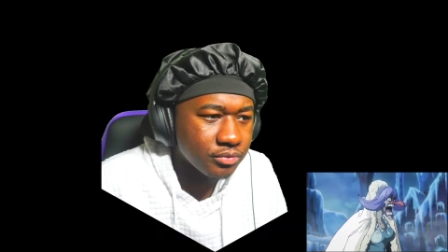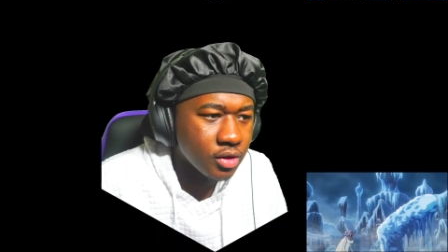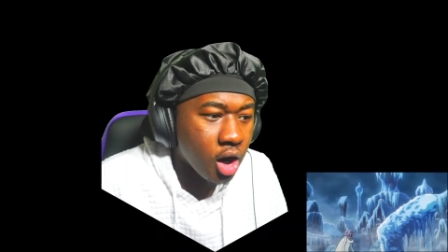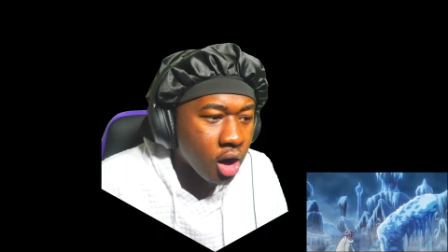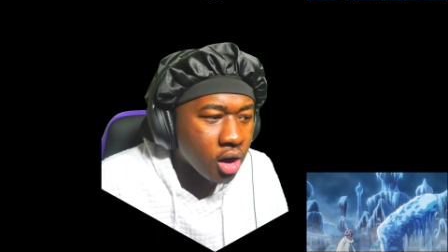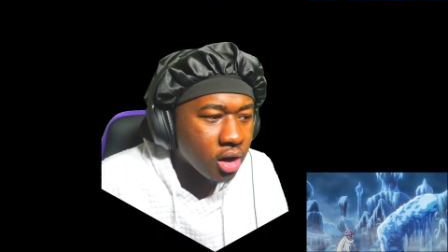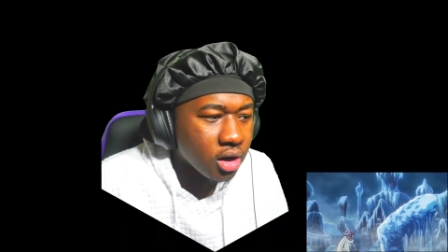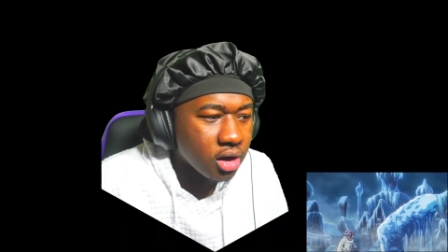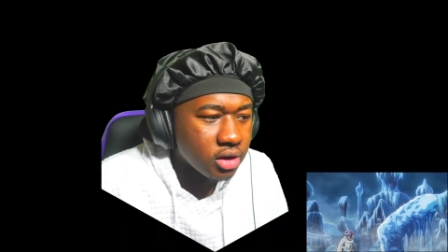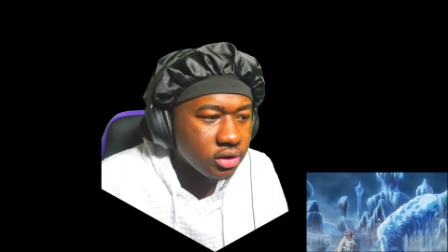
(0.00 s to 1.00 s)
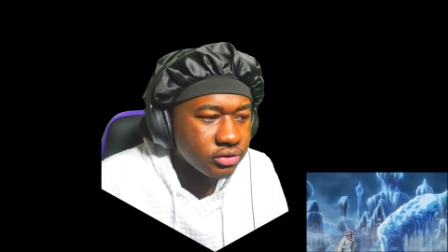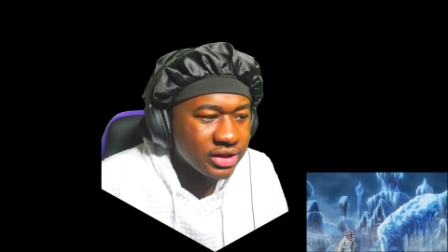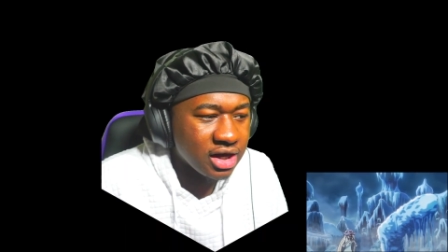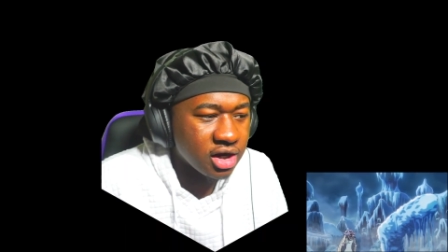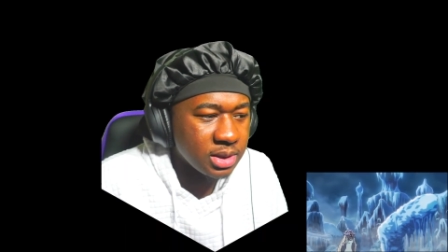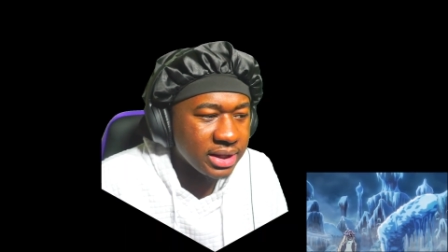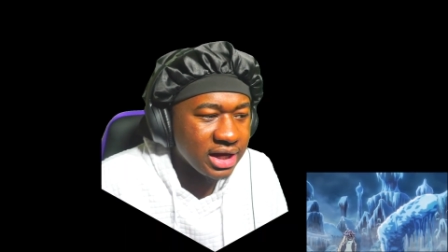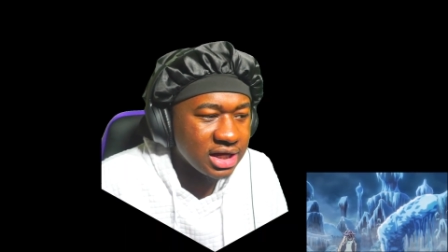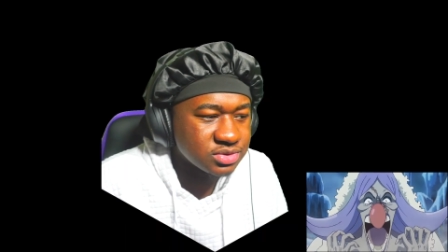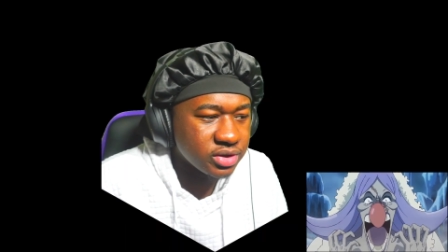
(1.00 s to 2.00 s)
Oh, that ugly
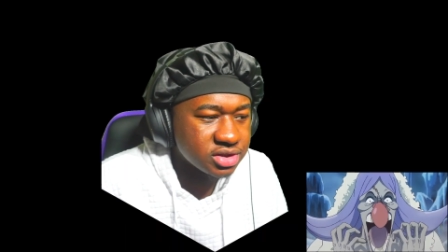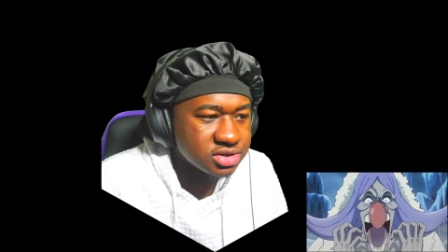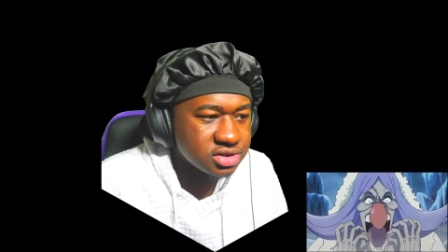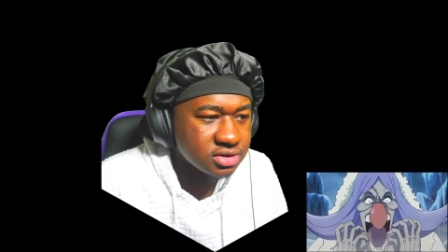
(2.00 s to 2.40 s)
ass witch.